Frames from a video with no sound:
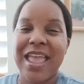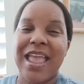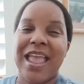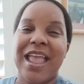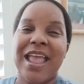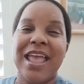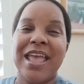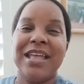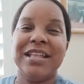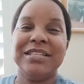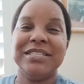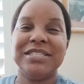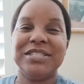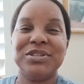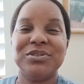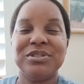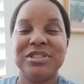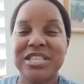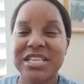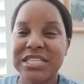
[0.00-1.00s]
And
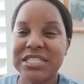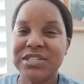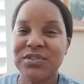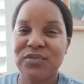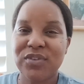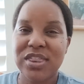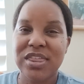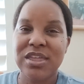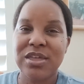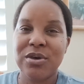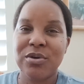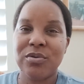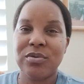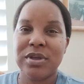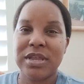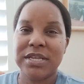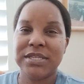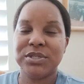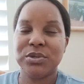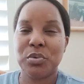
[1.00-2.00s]
so this video
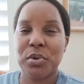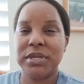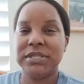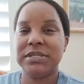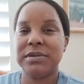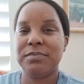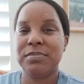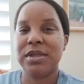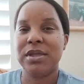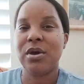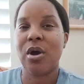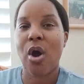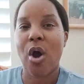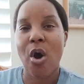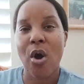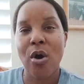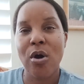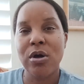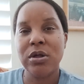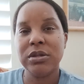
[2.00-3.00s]
is going to be
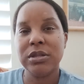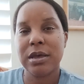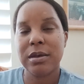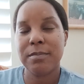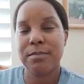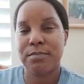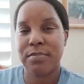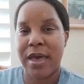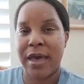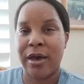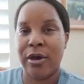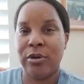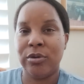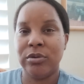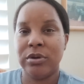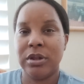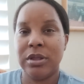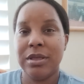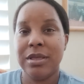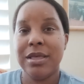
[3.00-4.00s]
all
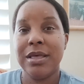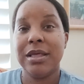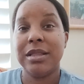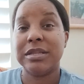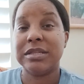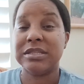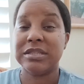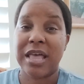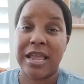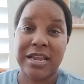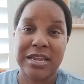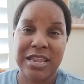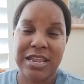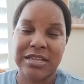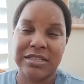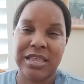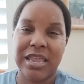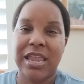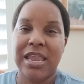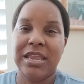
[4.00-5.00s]
about
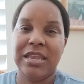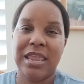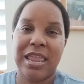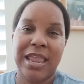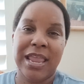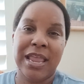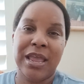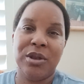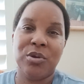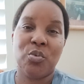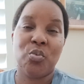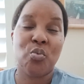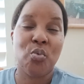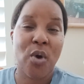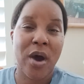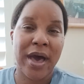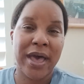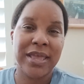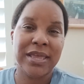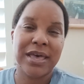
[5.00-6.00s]
Lightning Lane and
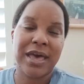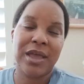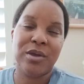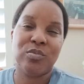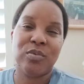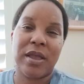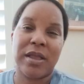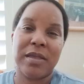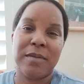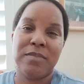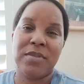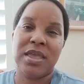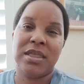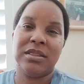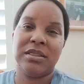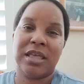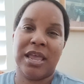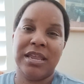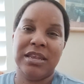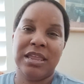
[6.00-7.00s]
why I
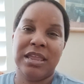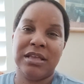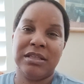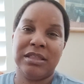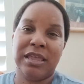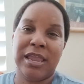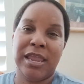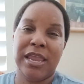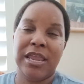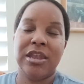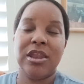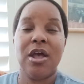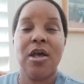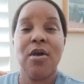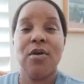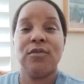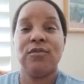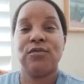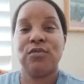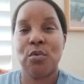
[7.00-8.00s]
recommend Lightning Lane
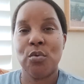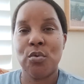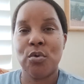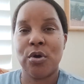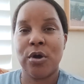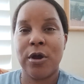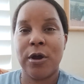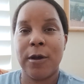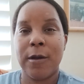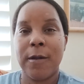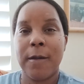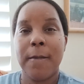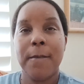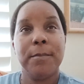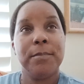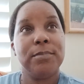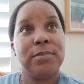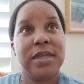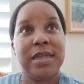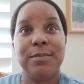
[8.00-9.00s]
for
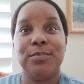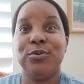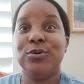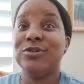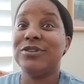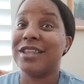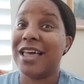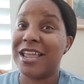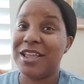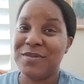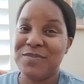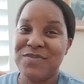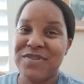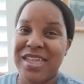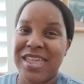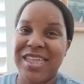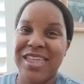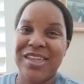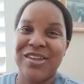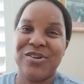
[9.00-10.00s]
people like
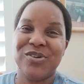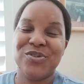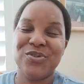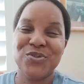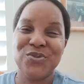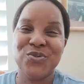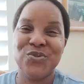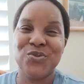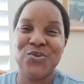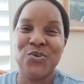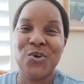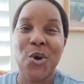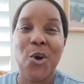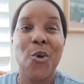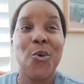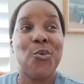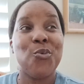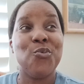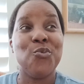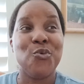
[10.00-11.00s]
me who
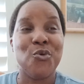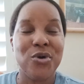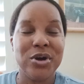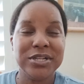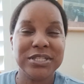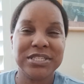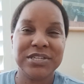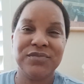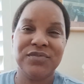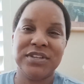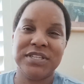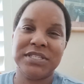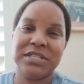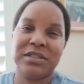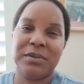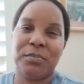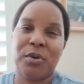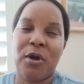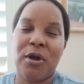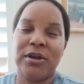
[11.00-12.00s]
want to visit
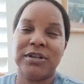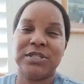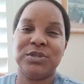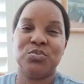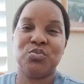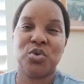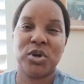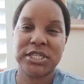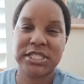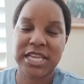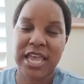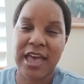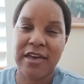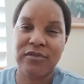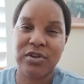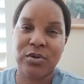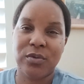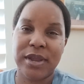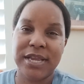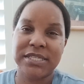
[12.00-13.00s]
the parks, want to have
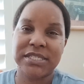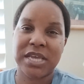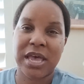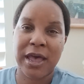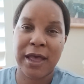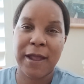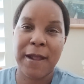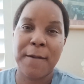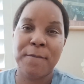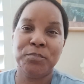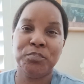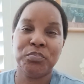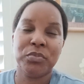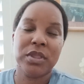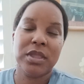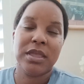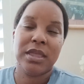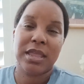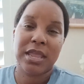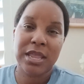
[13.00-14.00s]
a great time
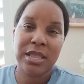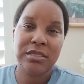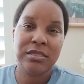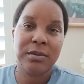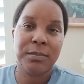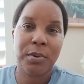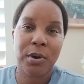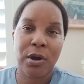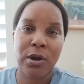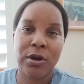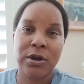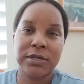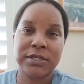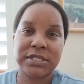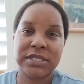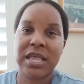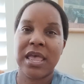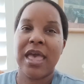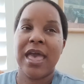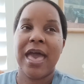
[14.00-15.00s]
in the
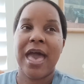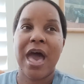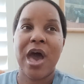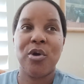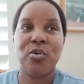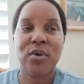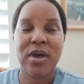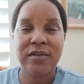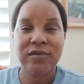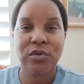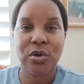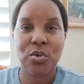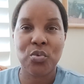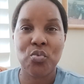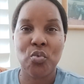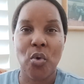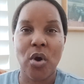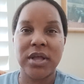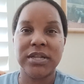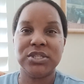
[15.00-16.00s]
parks, however,
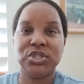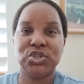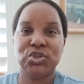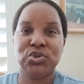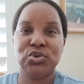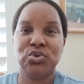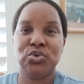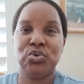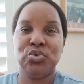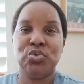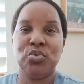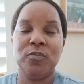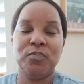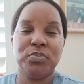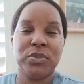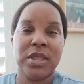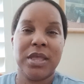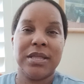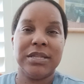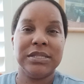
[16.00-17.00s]
want to
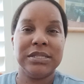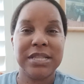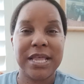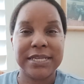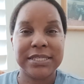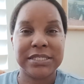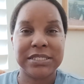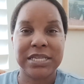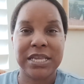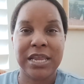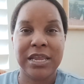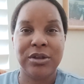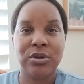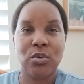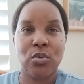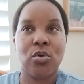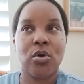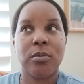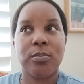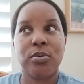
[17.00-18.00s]
lessen
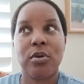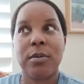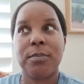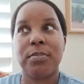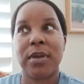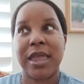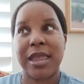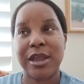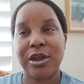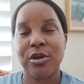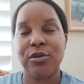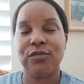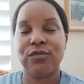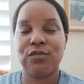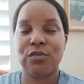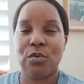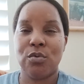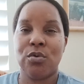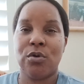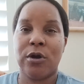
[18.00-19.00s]
or prepare
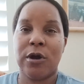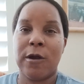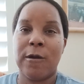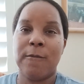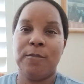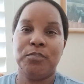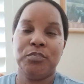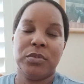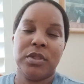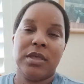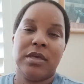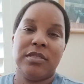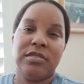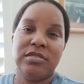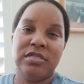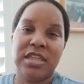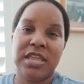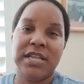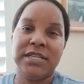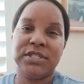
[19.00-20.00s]
for
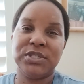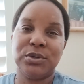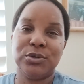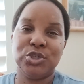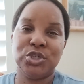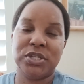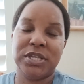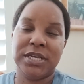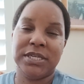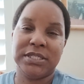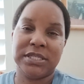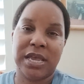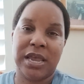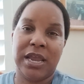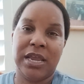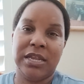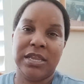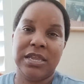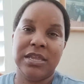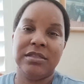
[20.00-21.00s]
the social
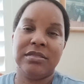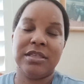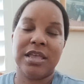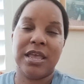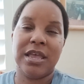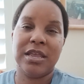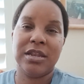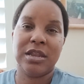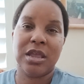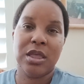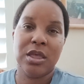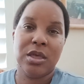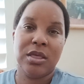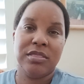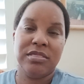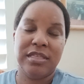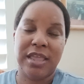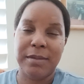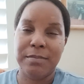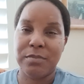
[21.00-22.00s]
anxiety that
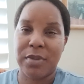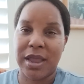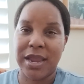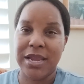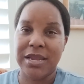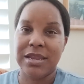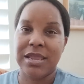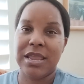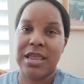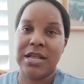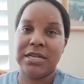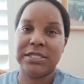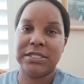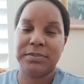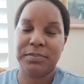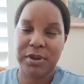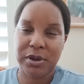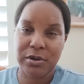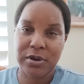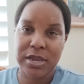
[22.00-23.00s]
they might
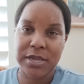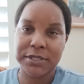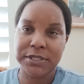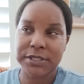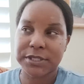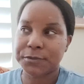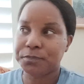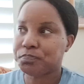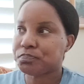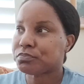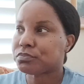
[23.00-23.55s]
experience.